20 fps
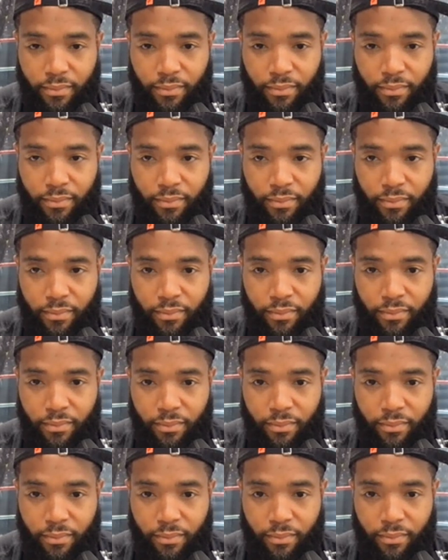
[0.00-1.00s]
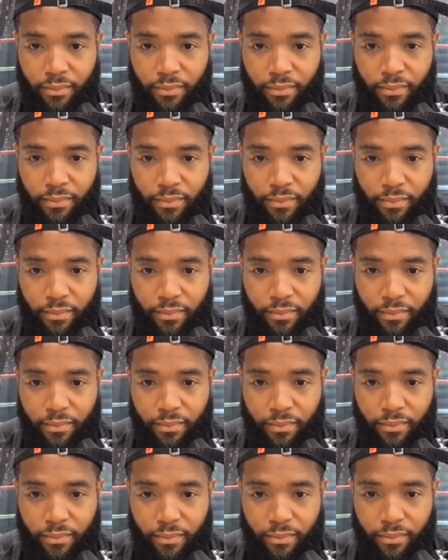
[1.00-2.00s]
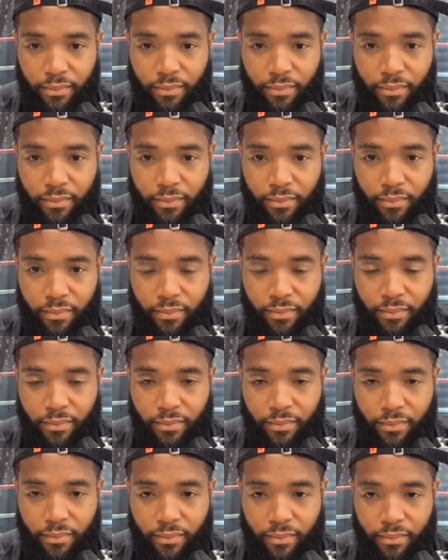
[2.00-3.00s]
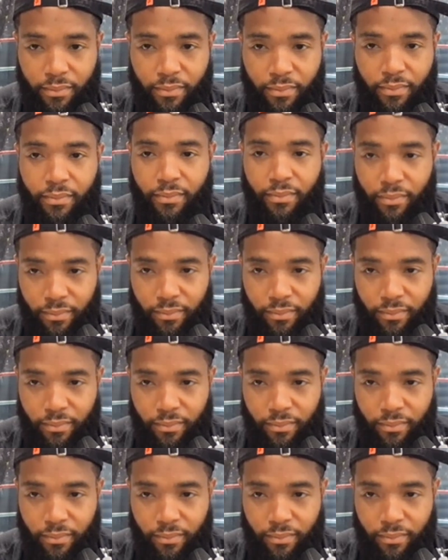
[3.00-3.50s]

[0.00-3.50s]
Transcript: (not speaking)